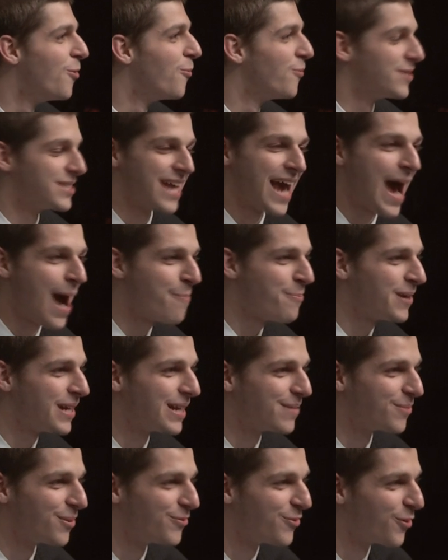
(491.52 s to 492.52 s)
was
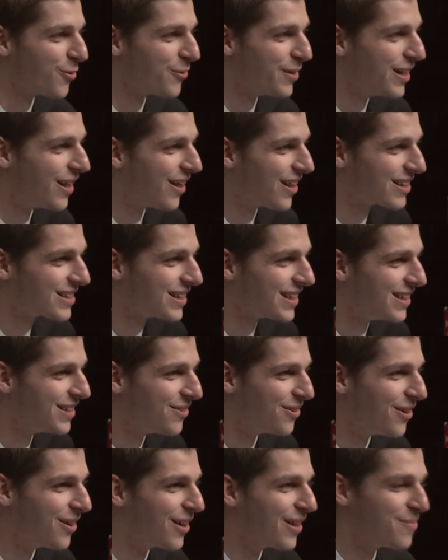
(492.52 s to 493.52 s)
happening before we knocked on the
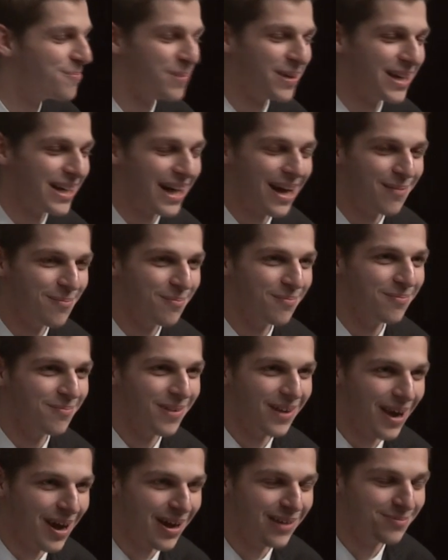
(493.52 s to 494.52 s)
door, but I'm,
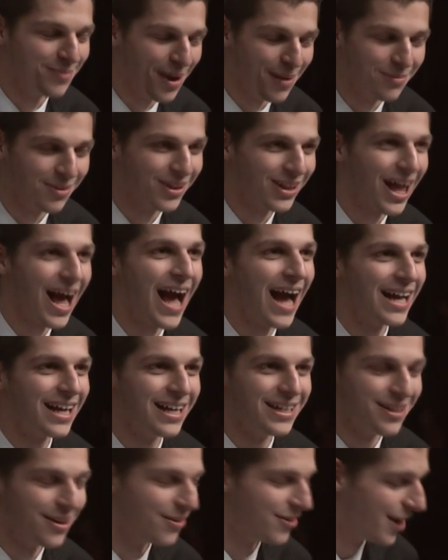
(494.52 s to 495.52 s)
I'm, I'm glad
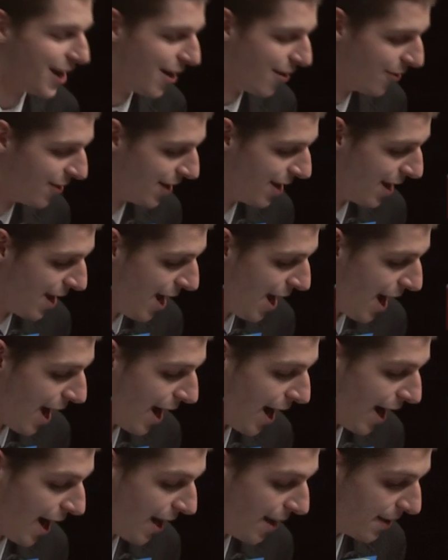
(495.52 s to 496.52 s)
I don't know.
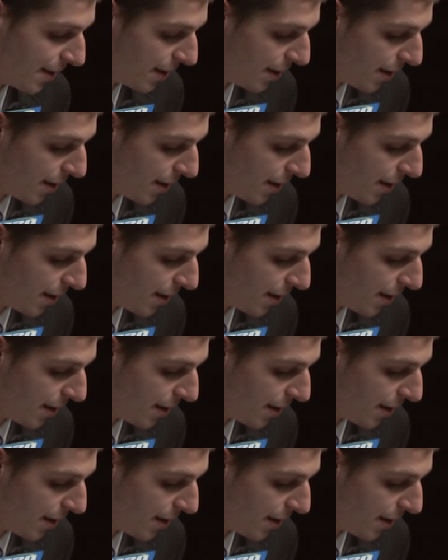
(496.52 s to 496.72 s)
Uh,